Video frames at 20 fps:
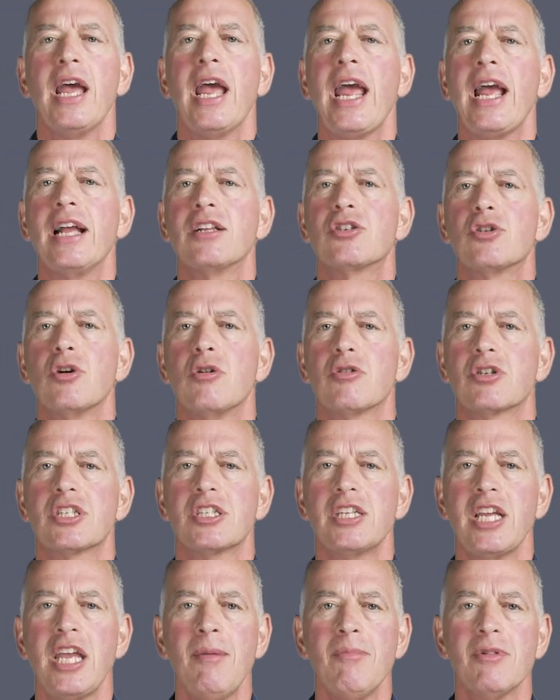And so
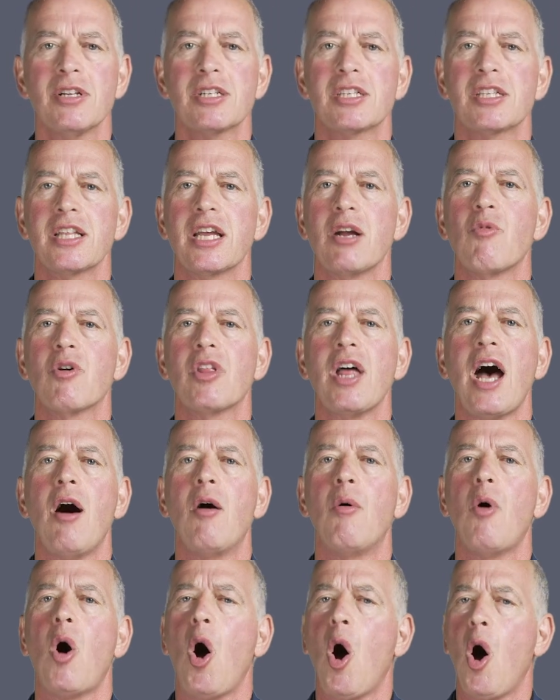seamlessly,
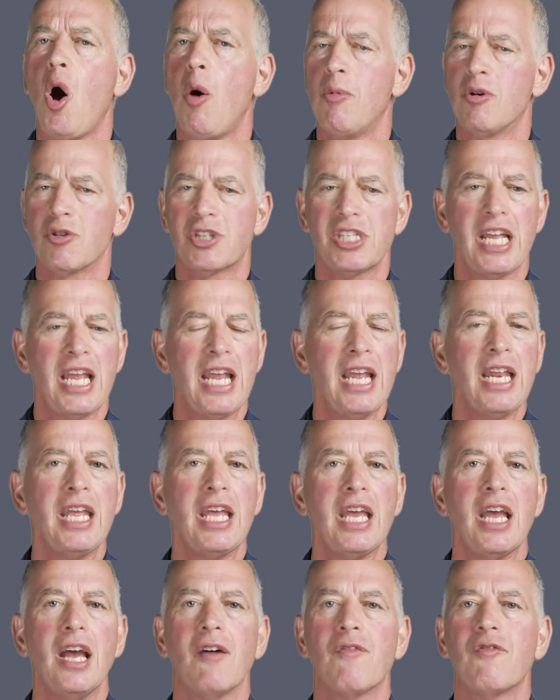without almost
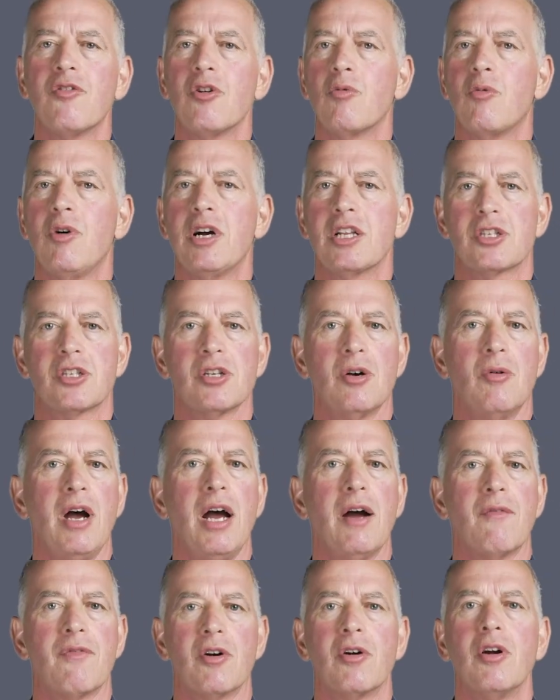any effort
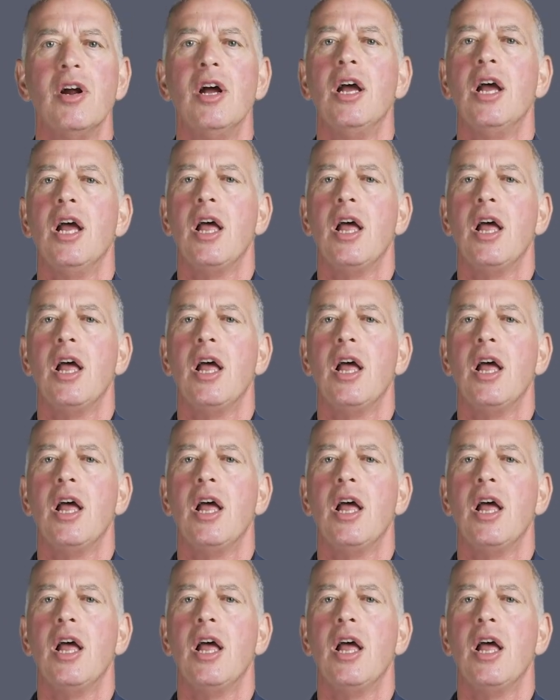whatsoever,